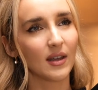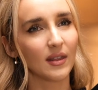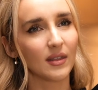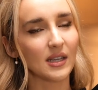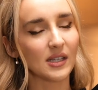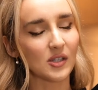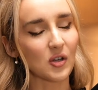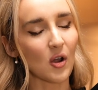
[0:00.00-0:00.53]

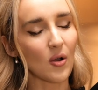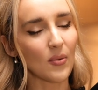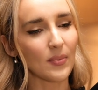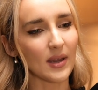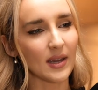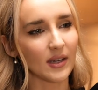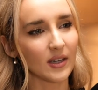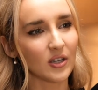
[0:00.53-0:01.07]
this
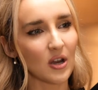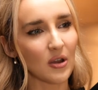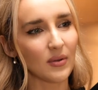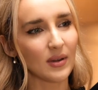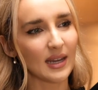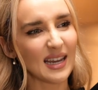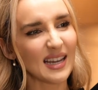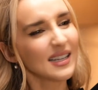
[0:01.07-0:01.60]
topic,
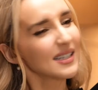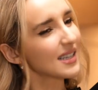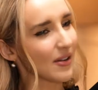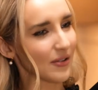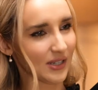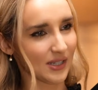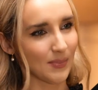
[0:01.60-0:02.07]
is there a